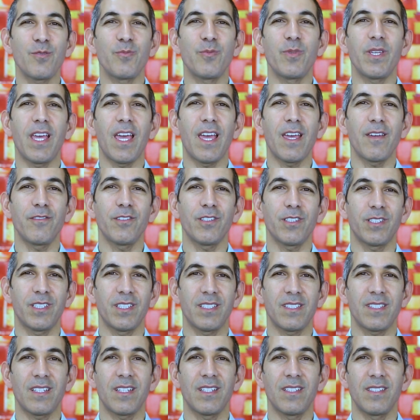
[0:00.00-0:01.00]
behavior
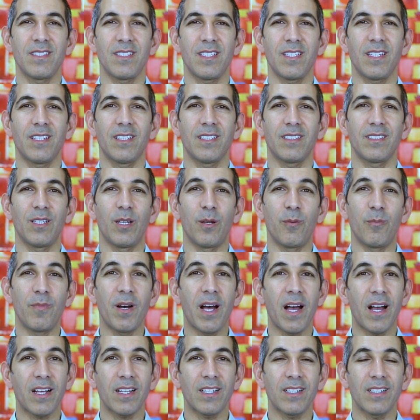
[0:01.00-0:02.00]
is considered a
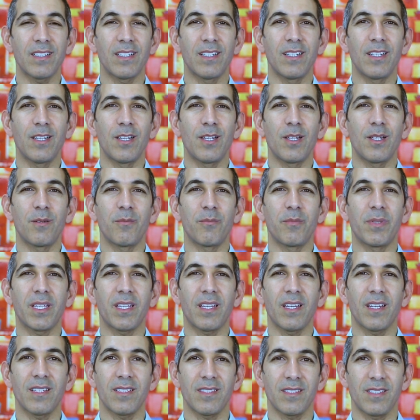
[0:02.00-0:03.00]
bug
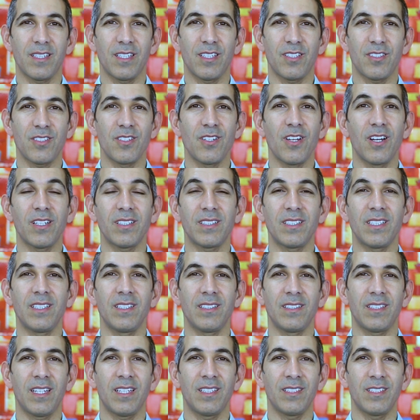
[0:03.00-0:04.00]
because it's not the
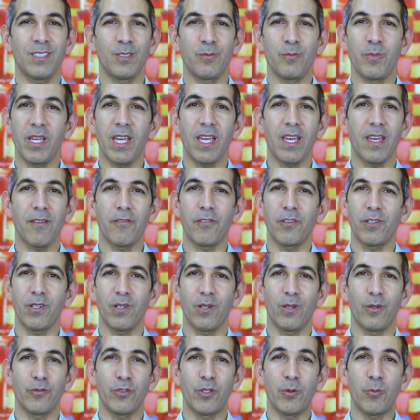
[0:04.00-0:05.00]
intended behavior
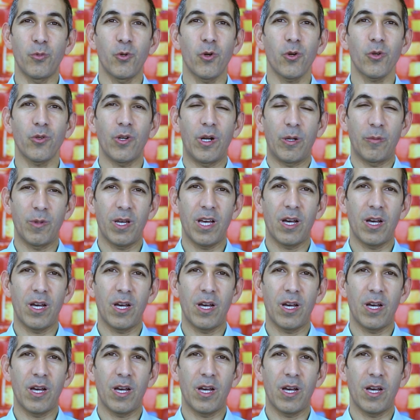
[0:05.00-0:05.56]
of the program.